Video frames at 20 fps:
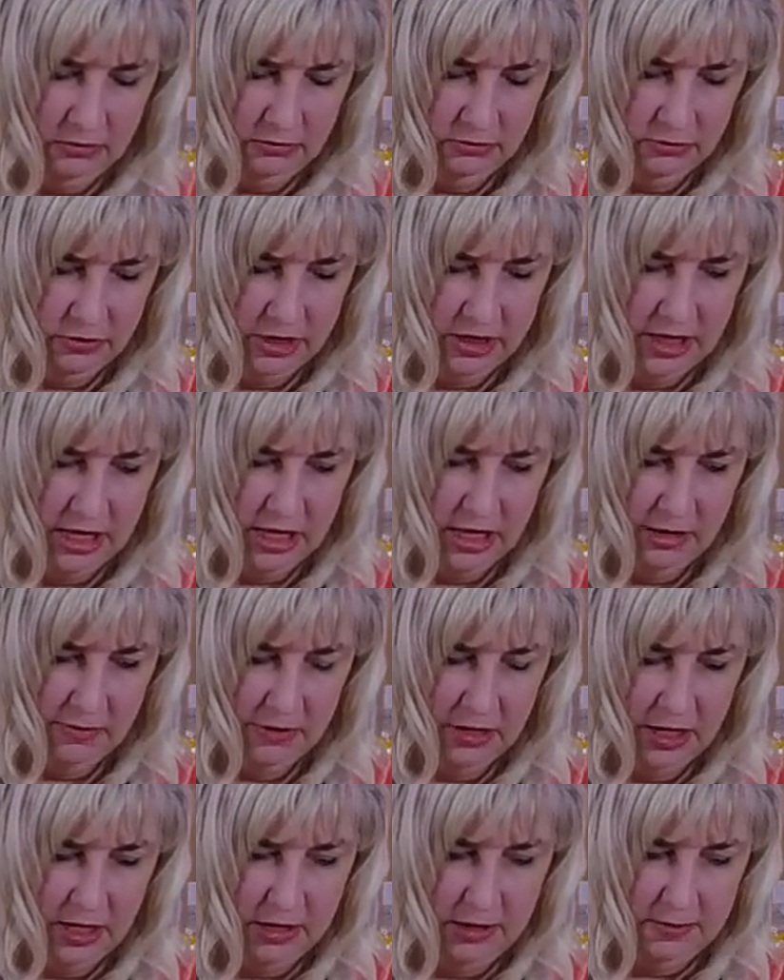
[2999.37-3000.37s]
So I think I'm
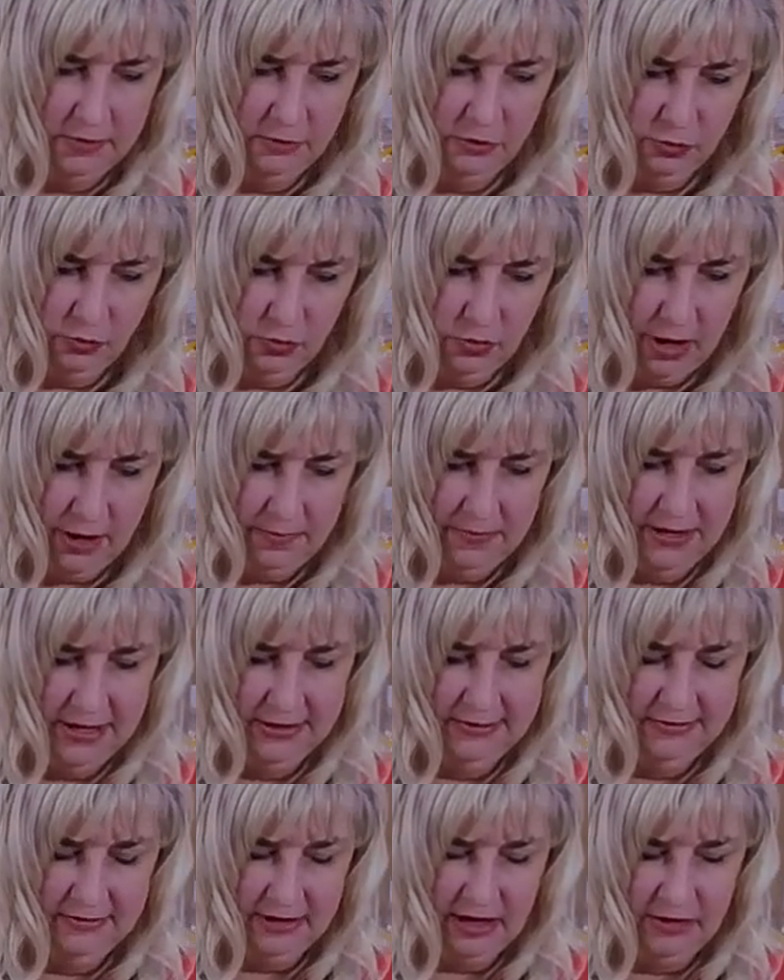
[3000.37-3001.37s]
gonna drop it
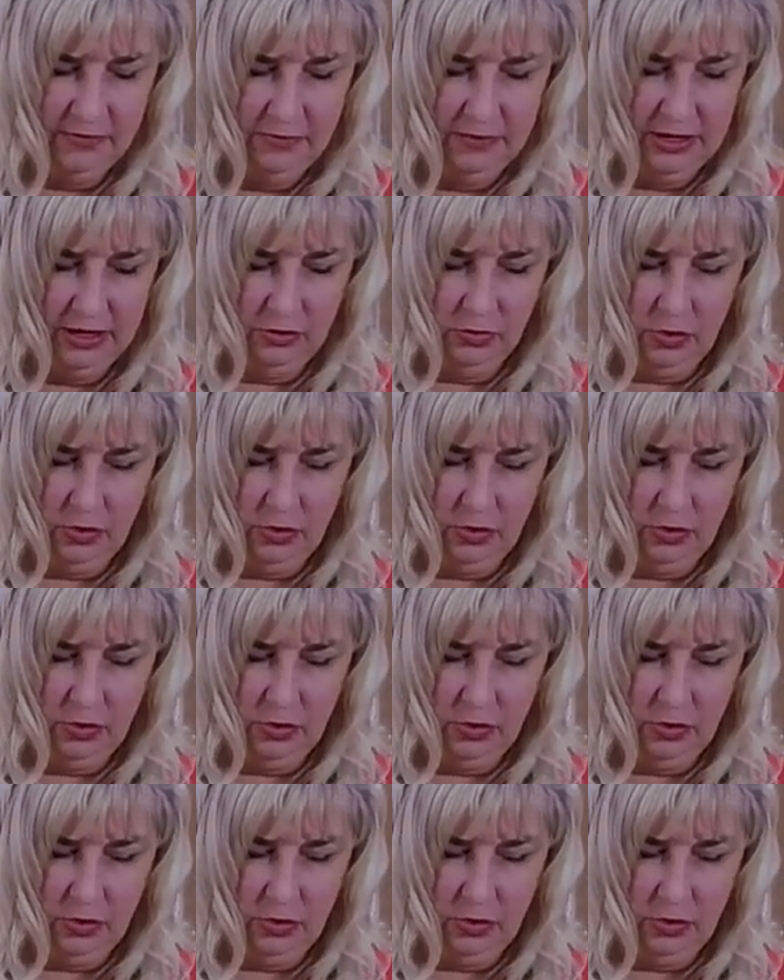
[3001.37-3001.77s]
instead of being